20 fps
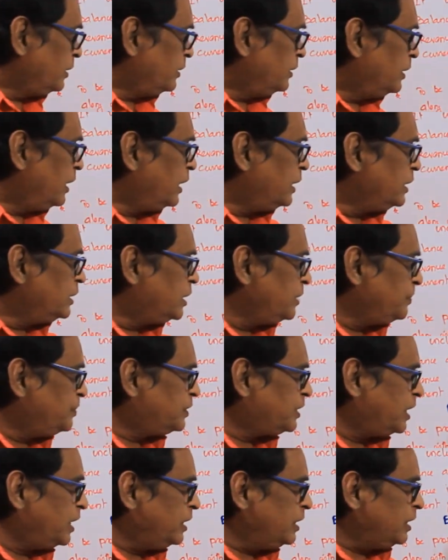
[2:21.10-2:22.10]
the
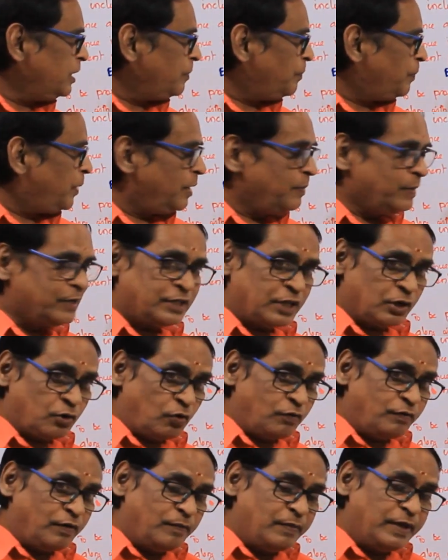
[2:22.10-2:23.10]
receipts and payments
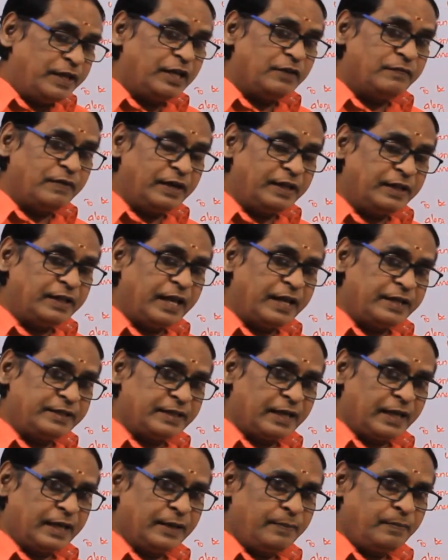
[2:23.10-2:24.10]
account will be given in the
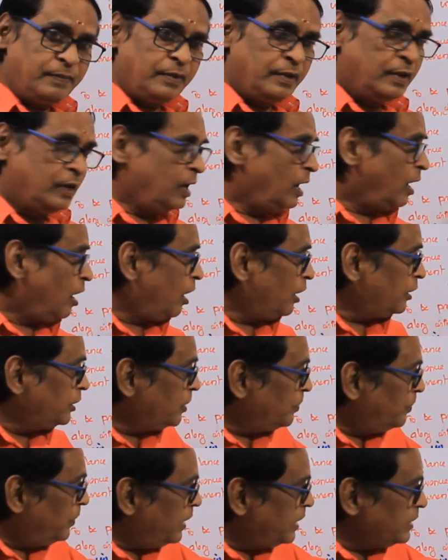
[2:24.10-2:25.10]
exam, on
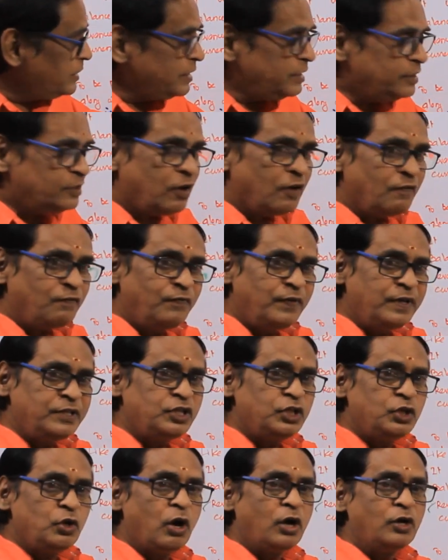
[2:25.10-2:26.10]
the basis of
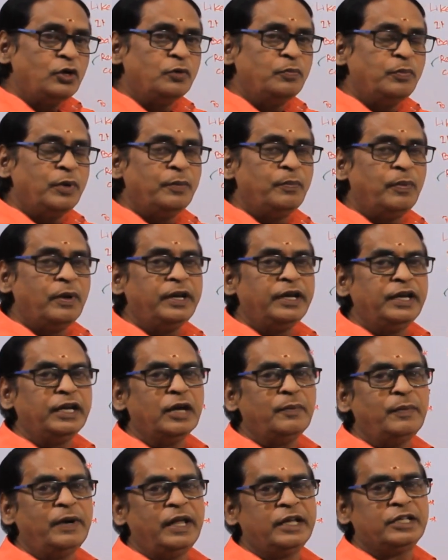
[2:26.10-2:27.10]
which you have to prepare
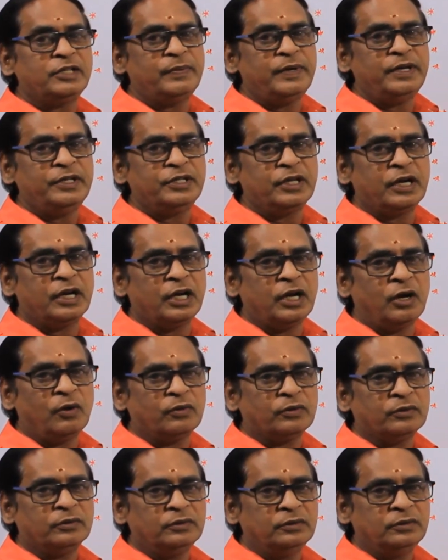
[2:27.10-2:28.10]
income and expenditure
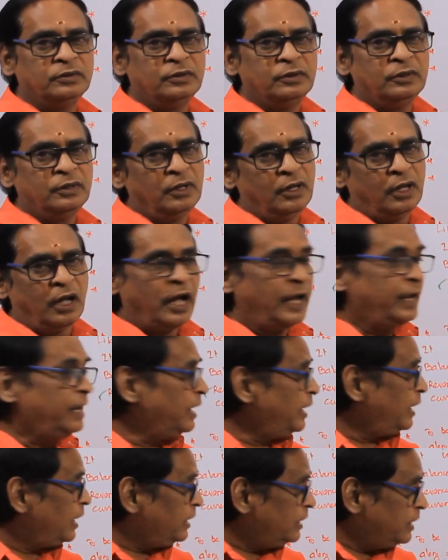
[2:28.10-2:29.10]
account. I
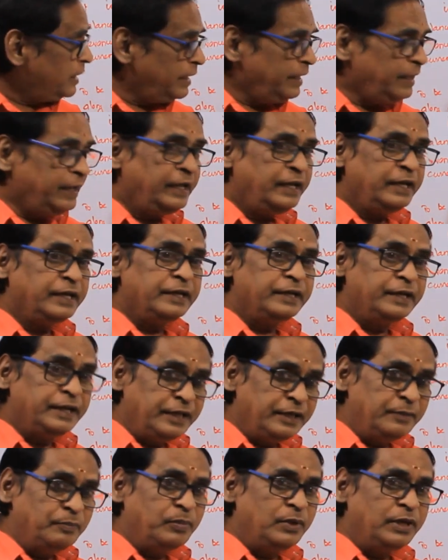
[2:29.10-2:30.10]
had already
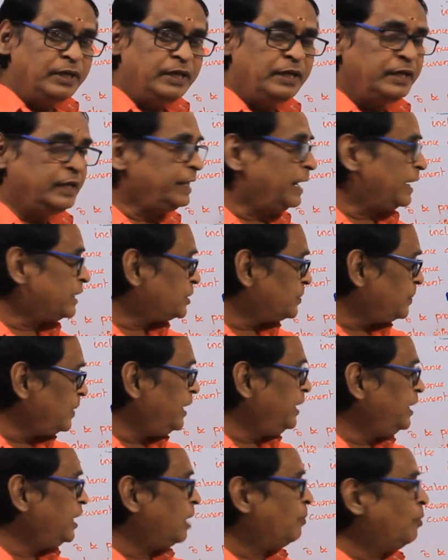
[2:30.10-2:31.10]
deeply
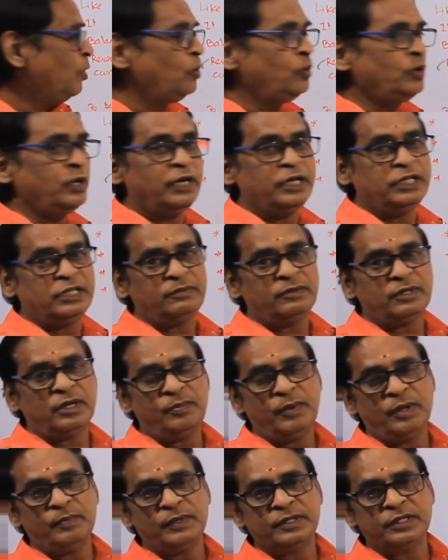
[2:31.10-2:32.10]
explained about receipts
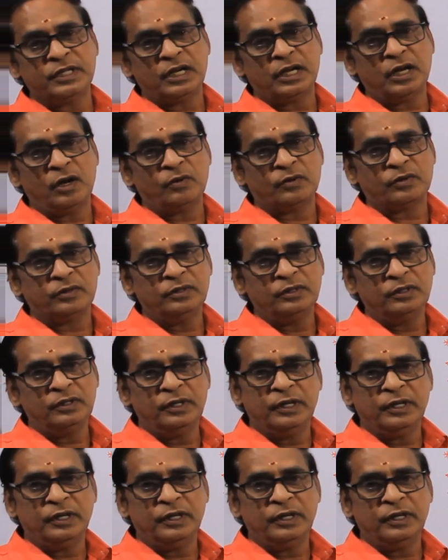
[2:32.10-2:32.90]
and payments account.